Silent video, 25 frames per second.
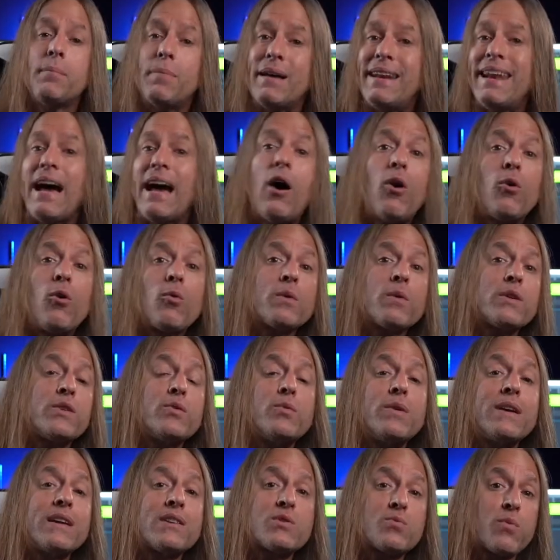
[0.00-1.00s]
But now what we're
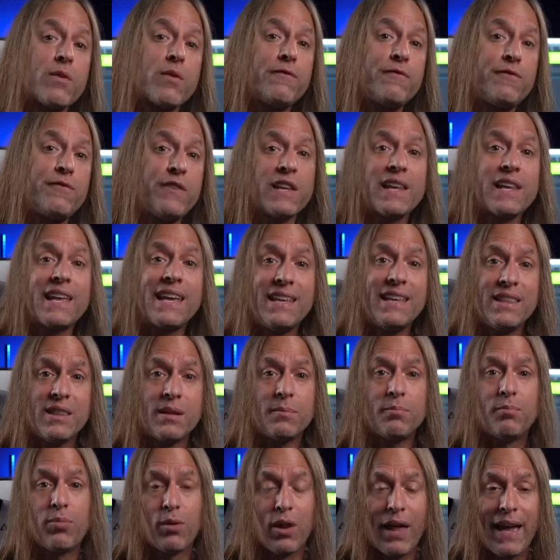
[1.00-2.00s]
doing is we're filling in
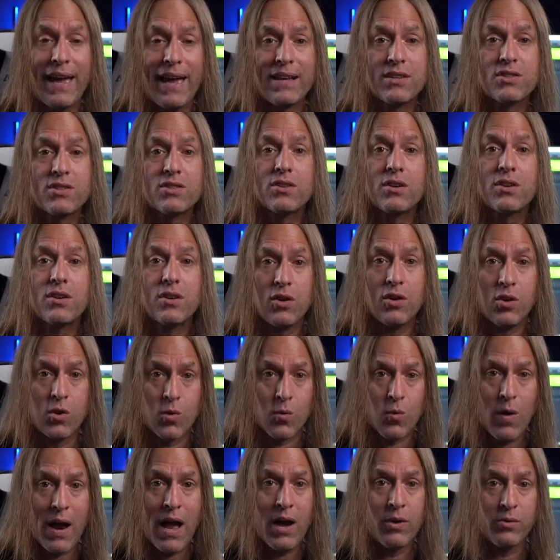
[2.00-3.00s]
the blanks
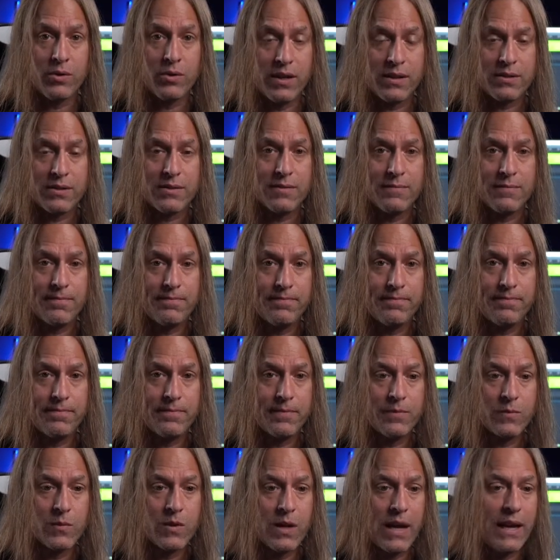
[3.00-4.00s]
around it,
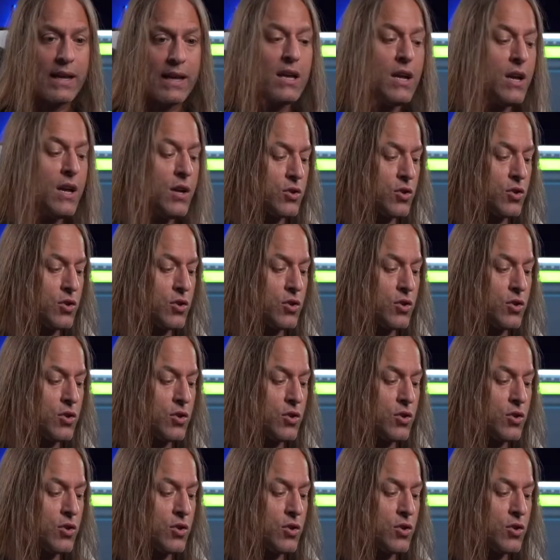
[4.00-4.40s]
okay?